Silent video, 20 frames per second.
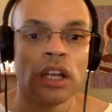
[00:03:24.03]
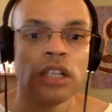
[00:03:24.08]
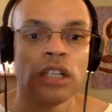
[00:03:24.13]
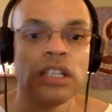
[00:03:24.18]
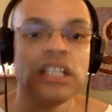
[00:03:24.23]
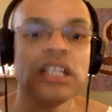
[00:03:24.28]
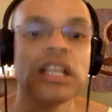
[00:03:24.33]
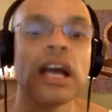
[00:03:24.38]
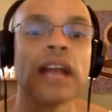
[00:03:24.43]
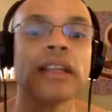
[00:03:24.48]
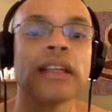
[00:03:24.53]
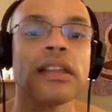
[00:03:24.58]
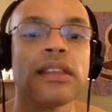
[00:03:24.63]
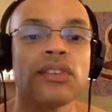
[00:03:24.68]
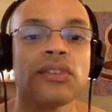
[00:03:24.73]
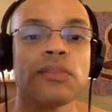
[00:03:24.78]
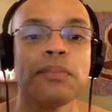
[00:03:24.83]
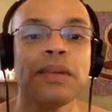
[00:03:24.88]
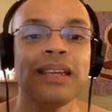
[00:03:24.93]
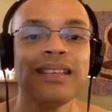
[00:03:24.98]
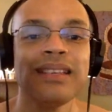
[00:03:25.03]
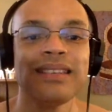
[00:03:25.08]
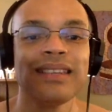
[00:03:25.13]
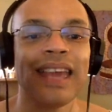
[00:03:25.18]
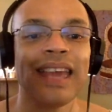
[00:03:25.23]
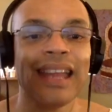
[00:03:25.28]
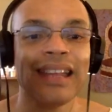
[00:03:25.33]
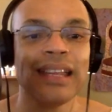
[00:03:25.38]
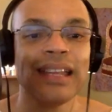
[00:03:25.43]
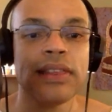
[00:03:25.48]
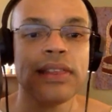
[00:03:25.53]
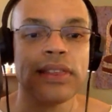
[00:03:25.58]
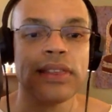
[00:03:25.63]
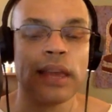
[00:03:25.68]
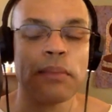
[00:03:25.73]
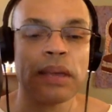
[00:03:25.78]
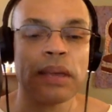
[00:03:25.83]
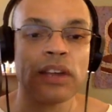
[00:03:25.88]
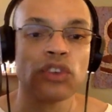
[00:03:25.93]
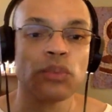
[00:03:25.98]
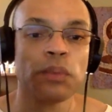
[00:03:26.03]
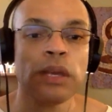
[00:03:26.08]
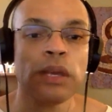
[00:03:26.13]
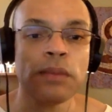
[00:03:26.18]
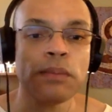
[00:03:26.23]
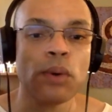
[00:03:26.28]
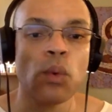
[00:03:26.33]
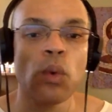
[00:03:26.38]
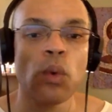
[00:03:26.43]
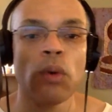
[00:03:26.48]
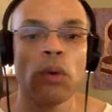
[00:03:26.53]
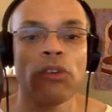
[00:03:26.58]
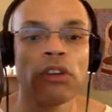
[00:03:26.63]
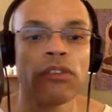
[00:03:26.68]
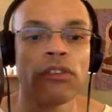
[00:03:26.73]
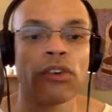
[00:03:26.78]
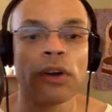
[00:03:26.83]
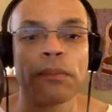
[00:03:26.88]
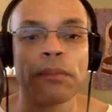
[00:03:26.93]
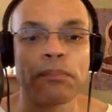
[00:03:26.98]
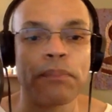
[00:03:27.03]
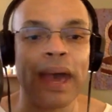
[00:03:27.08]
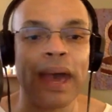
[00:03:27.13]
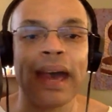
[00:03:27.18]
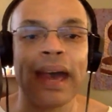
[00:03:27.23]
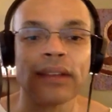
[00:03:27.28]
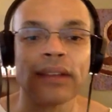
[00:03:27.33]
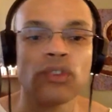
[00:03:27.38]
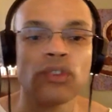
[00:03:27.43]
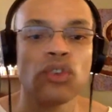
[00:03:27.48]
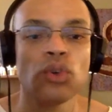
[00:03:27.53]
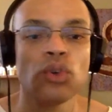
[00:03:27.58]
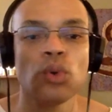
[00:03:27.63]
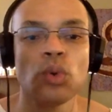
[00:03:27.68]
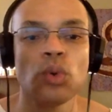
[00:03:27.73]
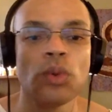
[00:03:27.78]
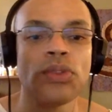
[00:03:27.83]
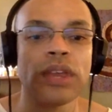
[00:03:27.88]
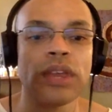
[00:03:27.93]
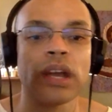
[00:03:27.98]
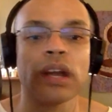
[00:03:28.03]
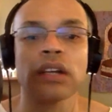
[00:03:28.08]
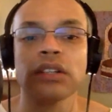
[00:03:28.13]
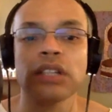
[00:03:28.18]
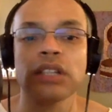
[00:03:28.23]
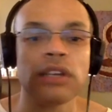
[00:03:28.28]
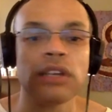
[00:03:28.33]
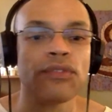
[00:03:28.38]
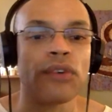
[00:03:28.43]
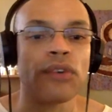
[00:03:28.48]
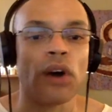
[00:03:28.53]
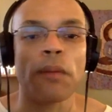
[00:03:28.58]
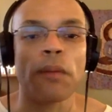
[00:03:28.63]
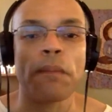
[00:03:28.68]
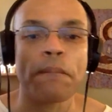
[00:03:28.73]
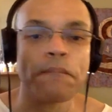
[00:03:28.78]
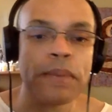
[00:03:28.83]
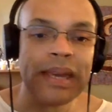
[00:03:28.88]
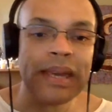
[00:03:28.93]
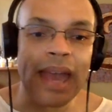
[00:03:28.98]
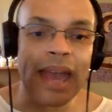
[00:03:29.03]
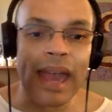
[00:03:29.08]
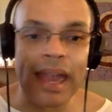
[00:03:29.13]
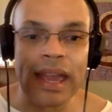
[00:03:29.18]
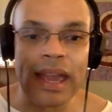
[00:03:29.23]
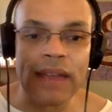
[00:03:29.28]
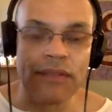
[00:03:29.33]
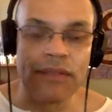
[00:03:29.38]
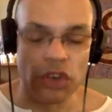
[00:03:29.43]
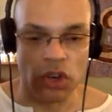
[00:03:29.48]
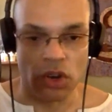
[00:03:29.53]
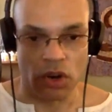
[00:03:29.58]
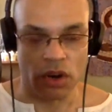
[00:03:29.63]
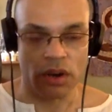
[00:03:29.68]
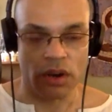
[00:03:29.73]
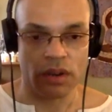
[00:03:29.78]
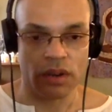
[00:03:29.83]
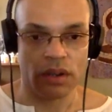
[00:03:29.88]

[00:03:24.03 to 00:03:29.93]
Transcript: none of this means anything because people will revert back to their default behavior.